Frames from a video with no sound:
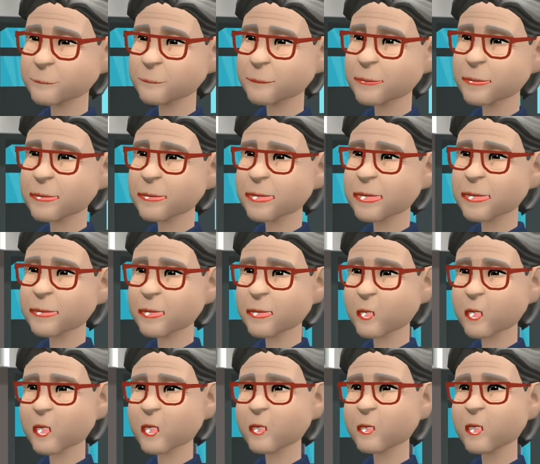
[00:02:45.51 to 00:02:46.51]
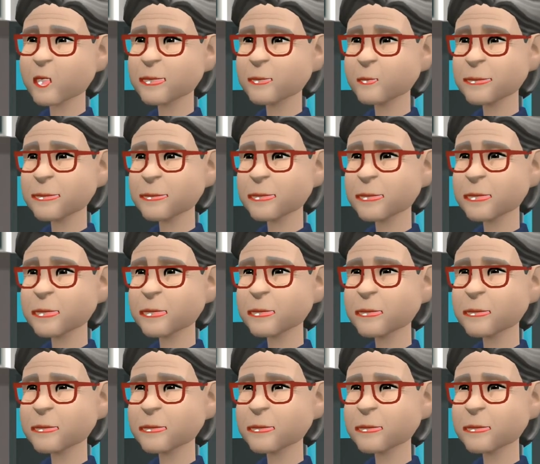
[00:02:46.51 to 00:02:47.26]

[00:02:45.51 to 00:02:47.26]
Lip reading: I just want to go and thank